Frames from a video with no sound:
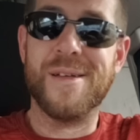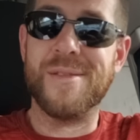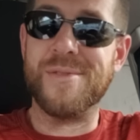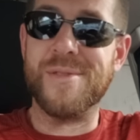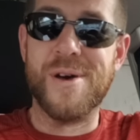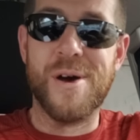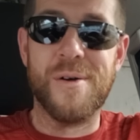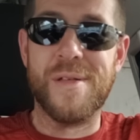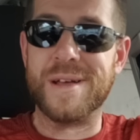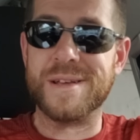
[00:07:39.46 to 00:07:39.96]

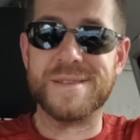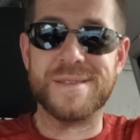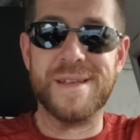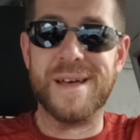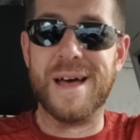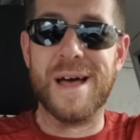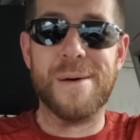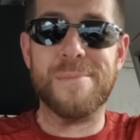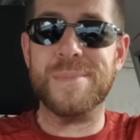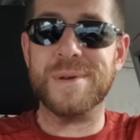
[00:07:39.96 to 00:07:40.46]
No, that's
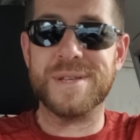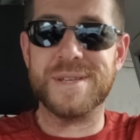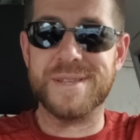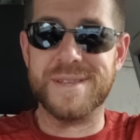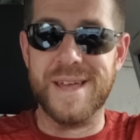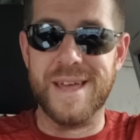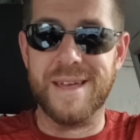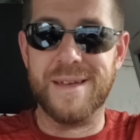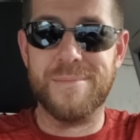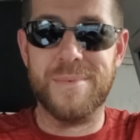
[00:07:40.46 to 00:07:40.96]
not a
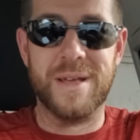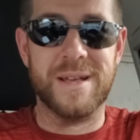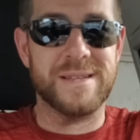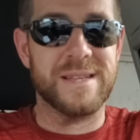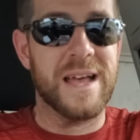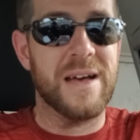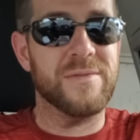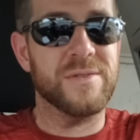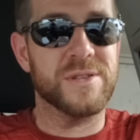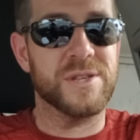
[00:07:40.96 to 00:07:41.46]
mistake because
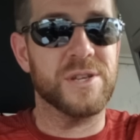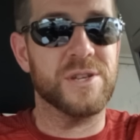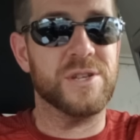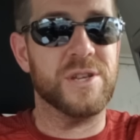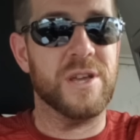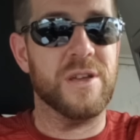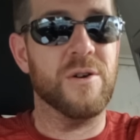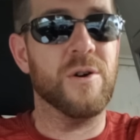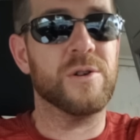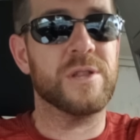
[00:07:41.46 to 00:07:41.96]
obviously
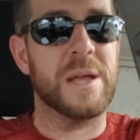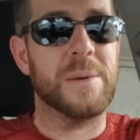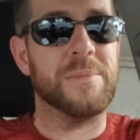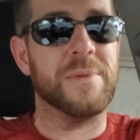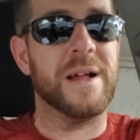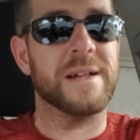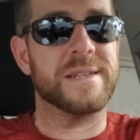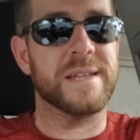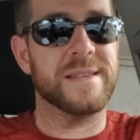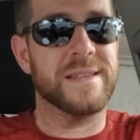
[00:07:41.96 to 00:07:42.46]
she hooked up
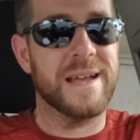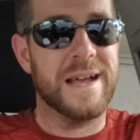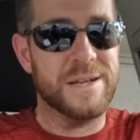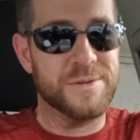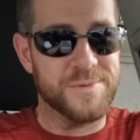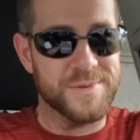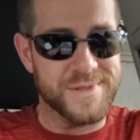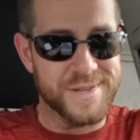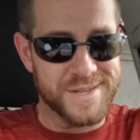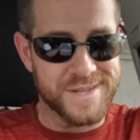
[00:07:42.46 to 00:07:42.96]
lots of
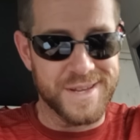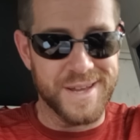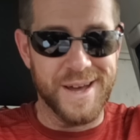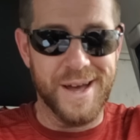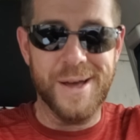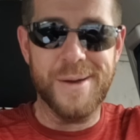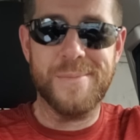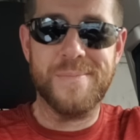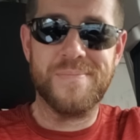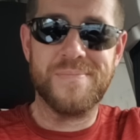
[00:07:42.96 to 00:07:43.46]
times with this
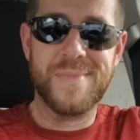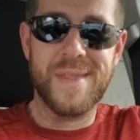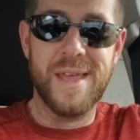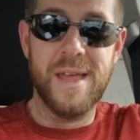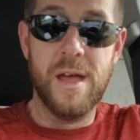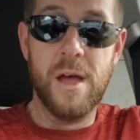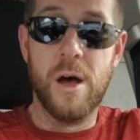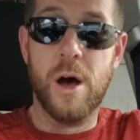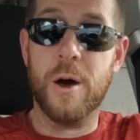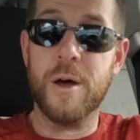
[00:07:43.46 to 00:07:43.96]
guy.
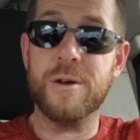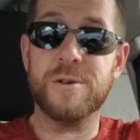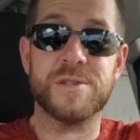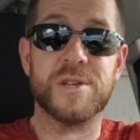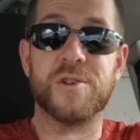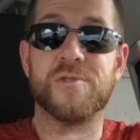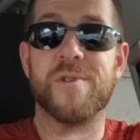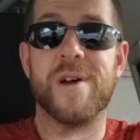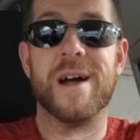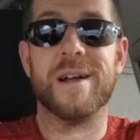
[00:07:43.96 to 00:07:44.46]
Oh, he
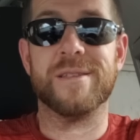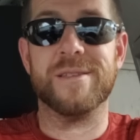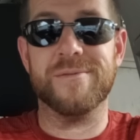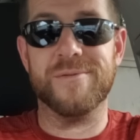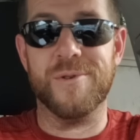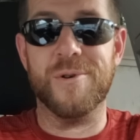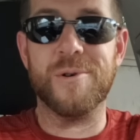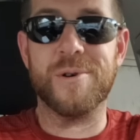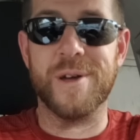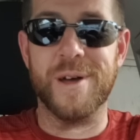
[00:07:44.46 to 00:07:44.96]
was
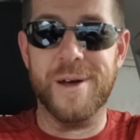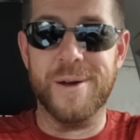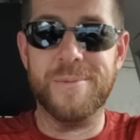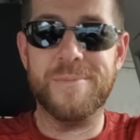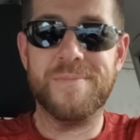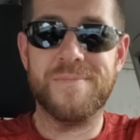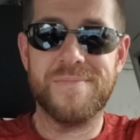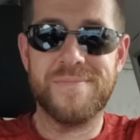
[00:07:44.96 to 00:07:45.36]
attractive. Okay.